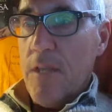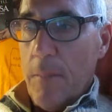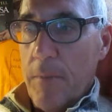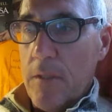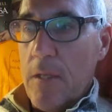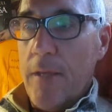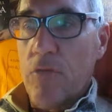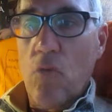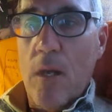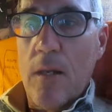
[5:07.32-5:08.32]
abbey,
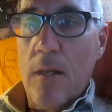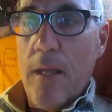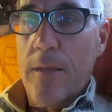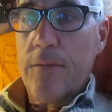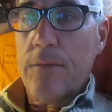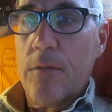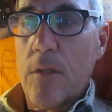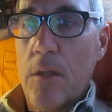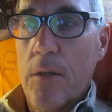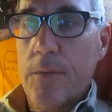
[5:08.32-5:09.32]
as well as
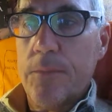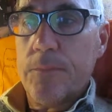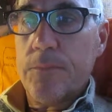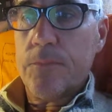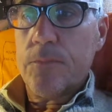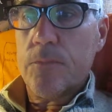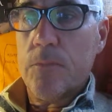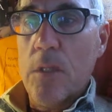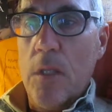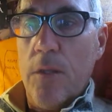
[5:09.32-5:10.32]

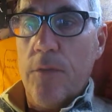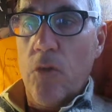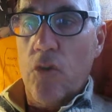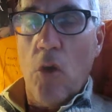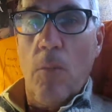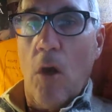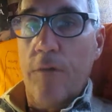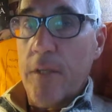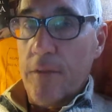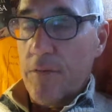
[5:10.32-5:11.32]
the tomb
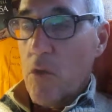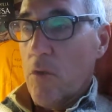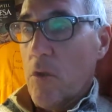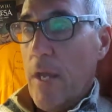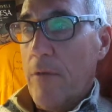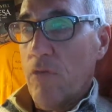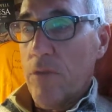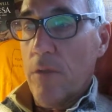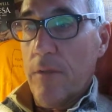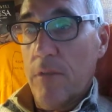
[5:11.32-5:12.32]
of their son Henry
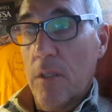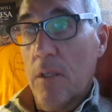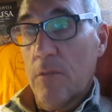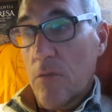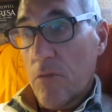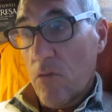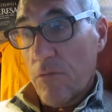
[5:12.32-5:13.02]
the Navigator. So